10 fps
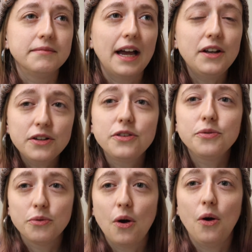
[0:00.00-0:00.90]
I could
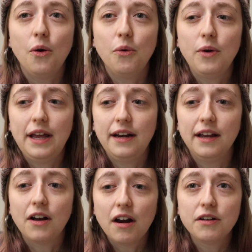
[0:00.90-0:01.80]
throw, and I
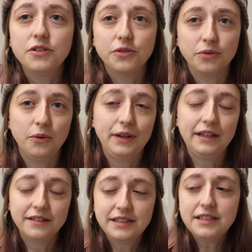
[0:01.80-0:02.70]
caught on to
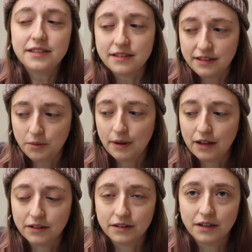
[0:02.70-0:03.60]
throwing decently
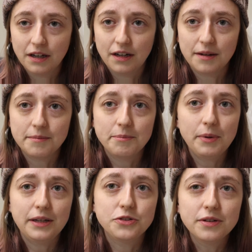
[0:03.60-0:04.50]
well,
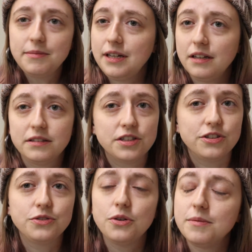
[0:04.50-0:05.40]
but trimming
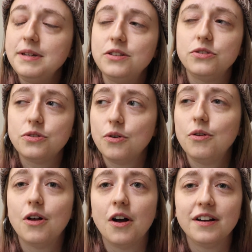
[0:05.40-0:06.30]
just took me
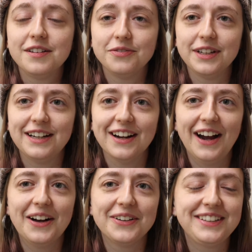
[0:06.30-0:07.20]
so long to figure
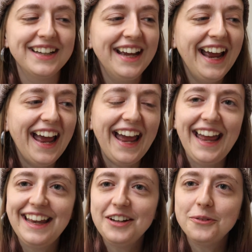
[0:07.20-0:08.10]
out.
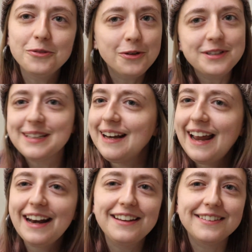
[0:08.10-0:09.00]
And we've always kind of
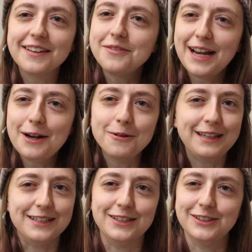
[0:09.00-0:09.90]
had this love-hate
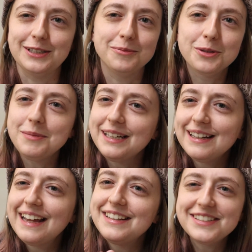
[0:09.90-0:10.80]
relationship. Trimming
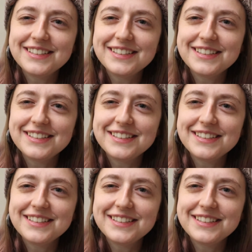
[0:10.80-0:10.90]
and I